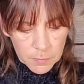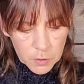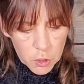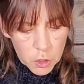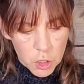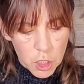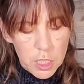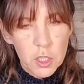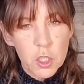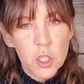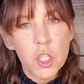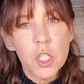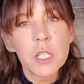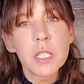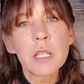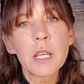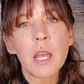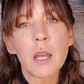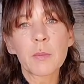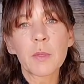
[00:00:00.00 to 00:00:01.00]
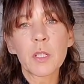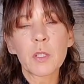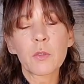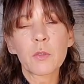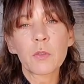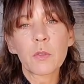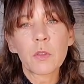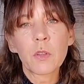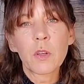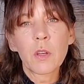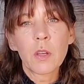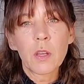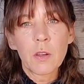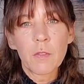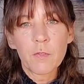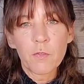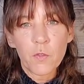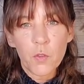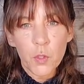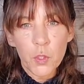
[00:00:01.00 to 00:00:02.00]
changes coming
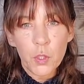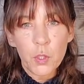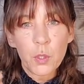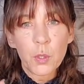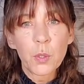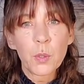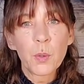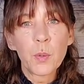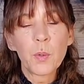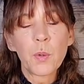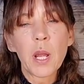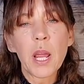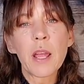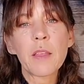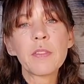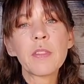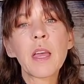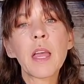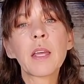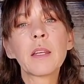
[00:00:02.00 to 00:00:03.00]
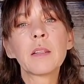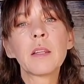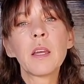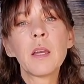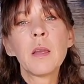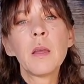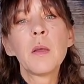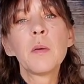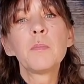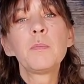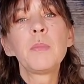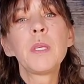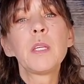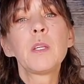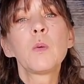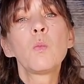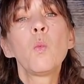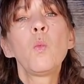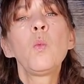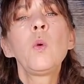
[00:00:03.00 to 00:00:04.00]
for you, and then
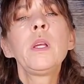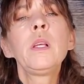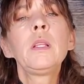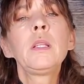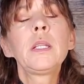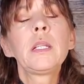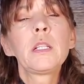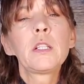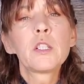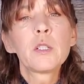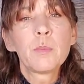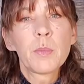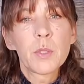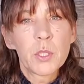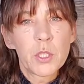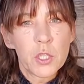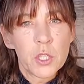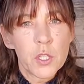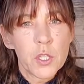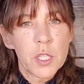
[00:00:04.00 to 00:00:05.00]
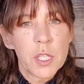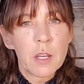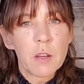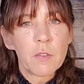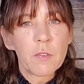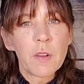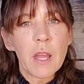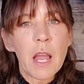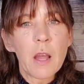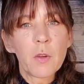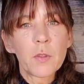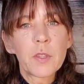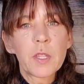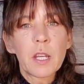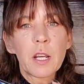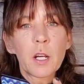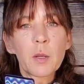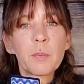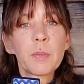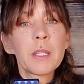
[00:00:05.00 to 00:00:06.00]
being willing to put yourself out
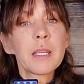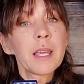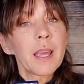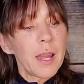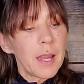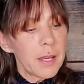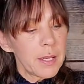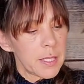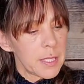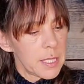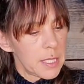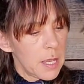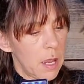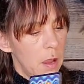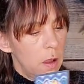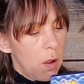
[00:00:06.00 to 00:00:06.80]
there, because